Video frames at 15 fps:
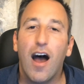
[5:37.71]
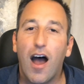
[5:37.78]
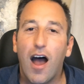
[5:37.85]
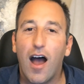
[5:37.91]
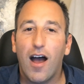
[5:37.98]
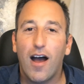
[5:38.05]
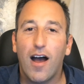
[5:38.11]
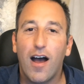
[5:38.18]

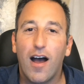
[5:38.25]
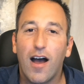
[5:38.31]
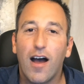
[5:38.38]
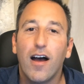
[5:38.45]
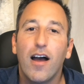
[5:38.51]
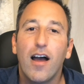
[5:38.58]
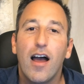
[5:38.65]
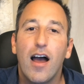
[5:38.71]
ha ha
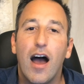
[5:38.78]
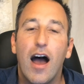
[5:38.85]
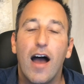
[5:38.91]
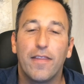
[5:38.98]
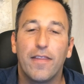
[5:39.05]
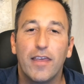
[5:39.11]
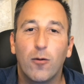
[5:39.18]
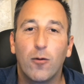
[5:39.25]
ha,
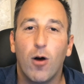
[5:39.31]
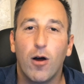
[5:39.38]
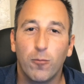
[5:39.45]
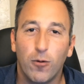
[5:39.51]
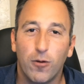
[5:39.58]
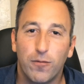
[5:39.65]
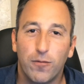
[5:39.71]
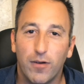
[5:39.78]
I think
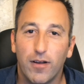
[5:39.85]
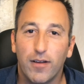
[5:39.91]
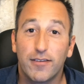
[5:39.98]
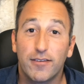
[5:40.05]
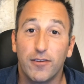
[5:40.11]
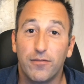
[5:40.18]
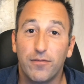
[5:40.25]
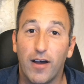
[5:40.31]
one will
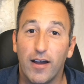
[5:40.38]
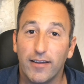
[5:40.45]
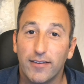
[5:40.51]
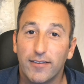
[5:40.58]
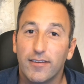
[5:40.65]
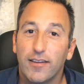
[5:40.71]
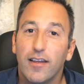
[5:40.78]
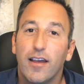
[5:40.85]

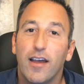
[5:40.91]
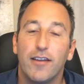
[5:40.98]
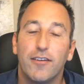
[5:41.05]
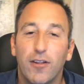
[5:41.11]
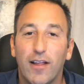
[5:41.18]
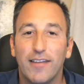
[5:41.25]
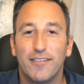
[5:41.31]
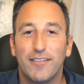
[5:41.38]
suffice
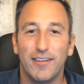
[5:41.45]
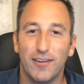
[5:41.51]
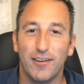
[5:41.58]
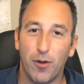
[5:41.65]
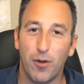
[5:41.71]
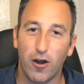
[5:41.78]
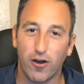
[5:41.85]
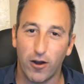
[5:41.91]
until I see you
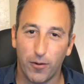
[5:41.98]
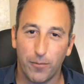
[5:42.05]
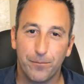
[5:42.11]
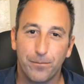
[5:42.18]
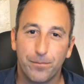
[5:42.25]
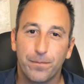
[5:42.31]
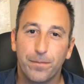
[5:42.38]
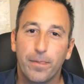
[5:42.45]
tomorrow.
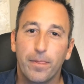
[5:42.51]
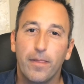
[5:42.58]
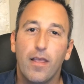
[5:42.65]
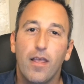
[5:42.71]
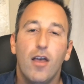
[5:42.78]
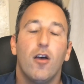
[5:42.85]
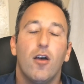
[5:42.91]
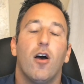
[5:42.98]

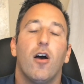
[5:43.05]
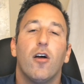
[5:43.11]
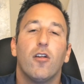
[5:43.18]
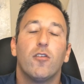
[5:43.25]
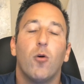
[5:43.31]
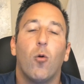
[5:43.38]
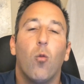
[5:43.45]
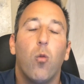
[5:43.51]

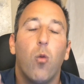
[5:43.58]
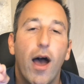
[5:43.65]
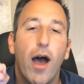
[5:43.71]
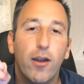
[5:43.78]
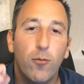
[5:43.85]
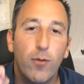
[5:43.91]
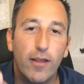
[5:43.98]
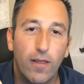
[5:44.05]
So
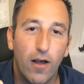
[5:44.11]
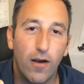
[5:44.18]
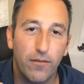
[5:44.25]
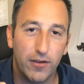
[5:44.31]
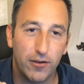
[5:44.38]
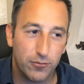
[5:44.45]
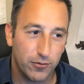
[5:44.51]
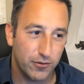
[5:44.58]
why do we
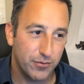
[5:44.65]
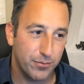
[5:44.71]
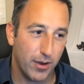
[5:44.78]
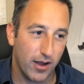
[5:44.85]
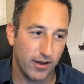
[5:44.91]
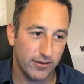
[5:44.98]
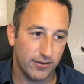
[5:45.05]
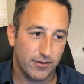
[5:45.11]
love this
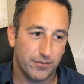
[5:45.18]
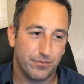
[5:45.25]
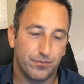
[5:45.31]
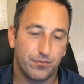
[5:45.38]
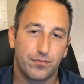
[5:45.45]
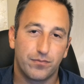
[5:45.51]
response?